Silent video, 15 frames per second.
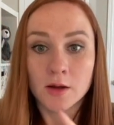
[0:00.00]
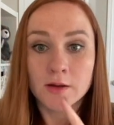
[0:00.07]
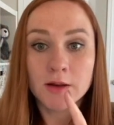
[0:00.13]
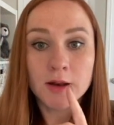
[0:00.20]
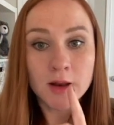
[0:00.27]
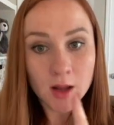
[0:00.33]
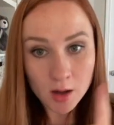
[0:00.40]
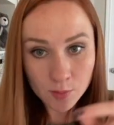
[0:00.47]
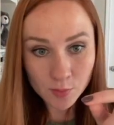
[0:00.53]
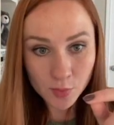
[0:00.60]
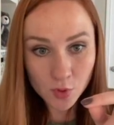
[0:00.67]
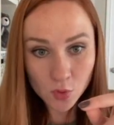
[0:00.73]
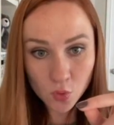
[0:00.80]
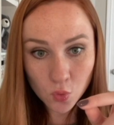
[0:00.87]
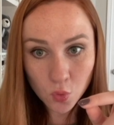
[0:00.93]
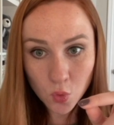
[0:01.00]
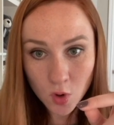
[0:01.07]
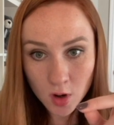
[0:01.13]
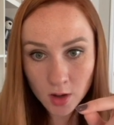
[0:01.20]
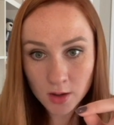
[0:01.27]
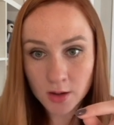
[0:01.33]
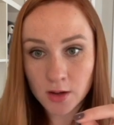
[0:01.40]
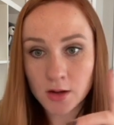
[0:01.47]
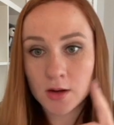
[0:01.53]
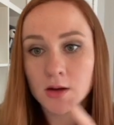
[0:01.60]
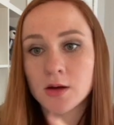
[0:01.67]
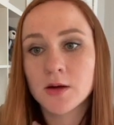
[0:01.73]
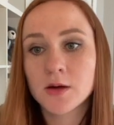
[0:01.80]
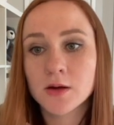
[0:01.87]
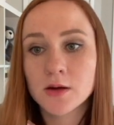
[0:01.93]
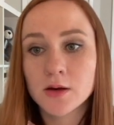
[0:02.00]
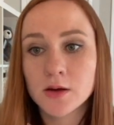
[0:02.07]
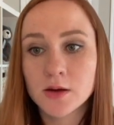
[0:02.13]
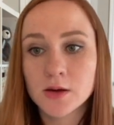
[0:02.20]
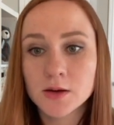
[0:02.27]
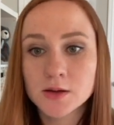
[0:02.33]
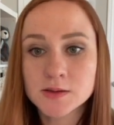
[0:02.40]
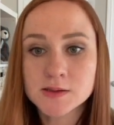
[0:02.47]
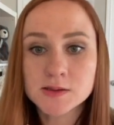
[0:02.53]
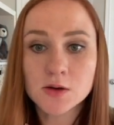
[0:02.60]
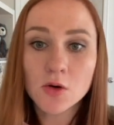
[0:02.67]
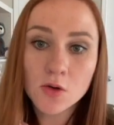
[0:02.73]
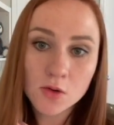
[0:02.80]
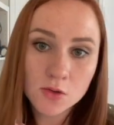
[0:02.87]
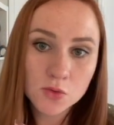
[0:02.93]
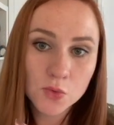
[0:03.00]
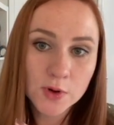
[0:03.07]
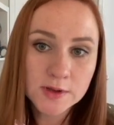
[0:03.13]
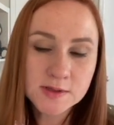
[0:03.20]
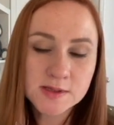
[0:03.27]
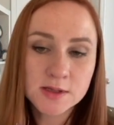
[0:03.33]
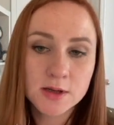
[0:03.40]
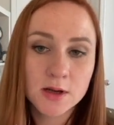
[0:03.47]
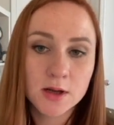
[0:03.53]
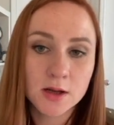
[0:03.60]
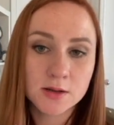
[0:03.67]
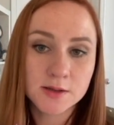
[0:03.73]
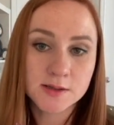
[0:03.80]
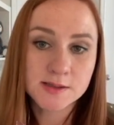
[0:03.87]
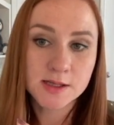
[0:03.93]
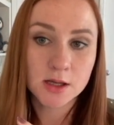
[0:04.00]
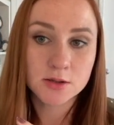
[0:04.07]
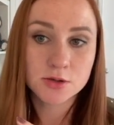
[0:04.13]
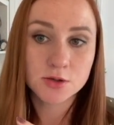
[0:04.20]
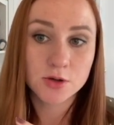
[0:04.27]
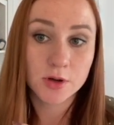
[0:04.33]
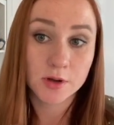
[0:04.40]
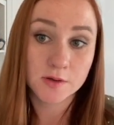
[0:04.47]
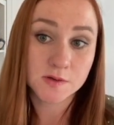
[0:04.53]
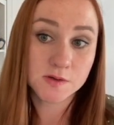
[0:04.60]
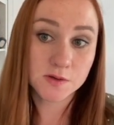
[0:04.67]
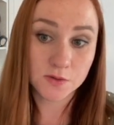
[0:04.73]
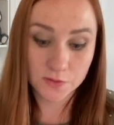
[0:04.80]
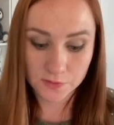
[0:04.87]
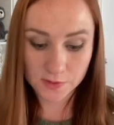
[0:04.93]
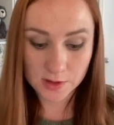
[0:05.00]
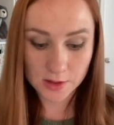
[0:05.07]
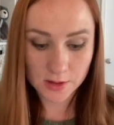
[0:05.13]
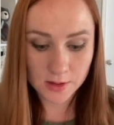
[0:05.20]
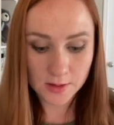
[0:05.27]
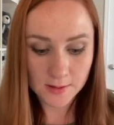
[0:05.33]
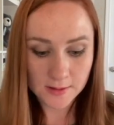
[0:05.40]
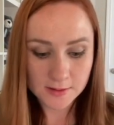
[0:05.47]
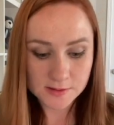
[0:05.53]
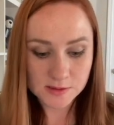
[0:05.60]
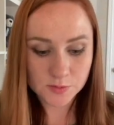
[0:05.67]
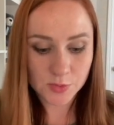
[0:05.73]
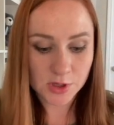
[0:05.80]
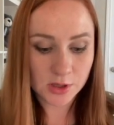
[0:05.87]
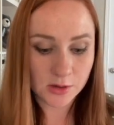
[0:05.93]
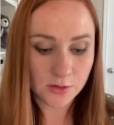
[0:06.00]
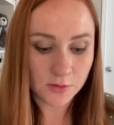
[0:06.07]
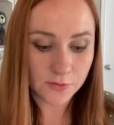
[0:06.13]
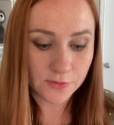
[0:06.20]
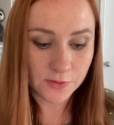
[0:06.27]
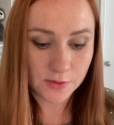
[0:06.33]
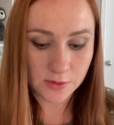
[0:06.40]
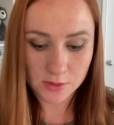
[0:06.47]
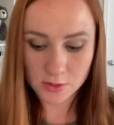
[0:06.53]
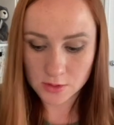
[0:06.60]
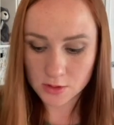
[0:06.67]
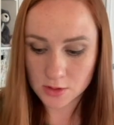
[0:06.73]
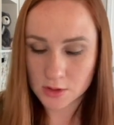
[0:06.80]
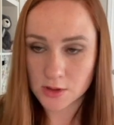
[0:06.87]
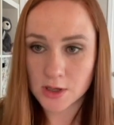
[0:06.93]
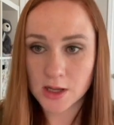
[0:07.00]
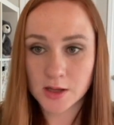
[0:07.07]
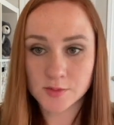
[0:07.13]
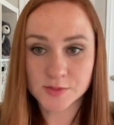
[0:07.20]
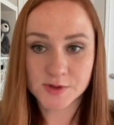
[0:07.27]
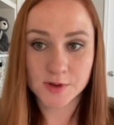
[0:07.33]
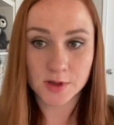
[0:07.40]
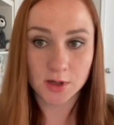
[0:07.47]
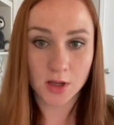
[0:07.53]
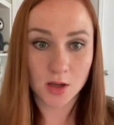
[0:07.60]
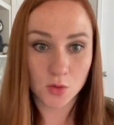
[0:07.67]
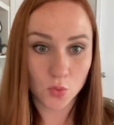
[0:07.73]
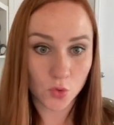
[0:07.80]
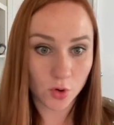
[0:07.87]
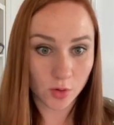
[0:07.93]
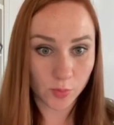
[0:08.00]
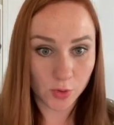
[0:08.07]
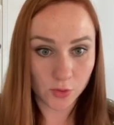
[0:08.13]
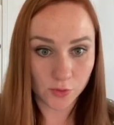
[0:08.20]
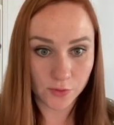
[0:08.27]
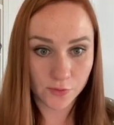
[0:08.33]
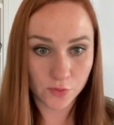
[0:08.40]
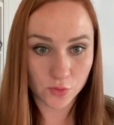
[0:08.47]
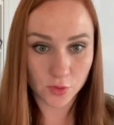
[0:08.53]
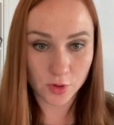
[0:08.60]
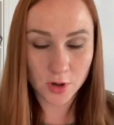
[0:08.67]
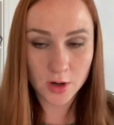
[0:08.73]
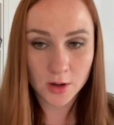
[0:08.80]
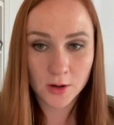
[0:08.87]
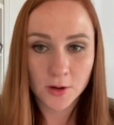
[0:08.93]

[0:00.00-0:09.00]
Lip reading: Number one, it's always Alexander and Sophia. Speaking of the names that can work both for